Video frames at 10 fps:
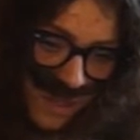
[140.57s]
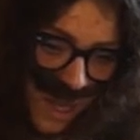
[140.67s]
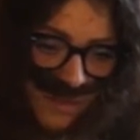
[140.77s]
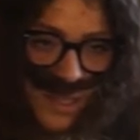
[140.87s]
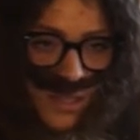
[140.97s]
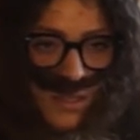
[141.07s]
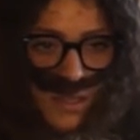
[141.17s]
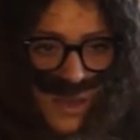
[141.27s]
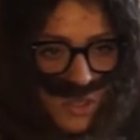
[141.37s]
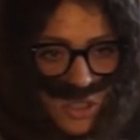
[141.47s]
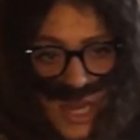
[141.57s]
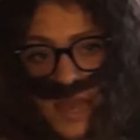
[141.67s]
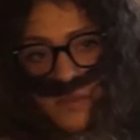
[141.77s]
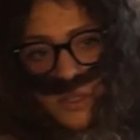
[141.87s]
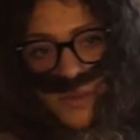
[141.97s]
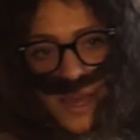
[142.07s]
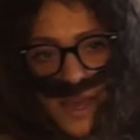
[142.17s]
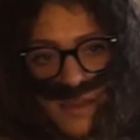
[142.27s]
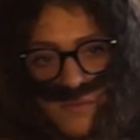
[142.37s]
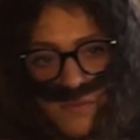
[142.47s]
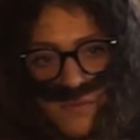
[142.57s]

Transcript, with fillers: I mean, how much time do you have?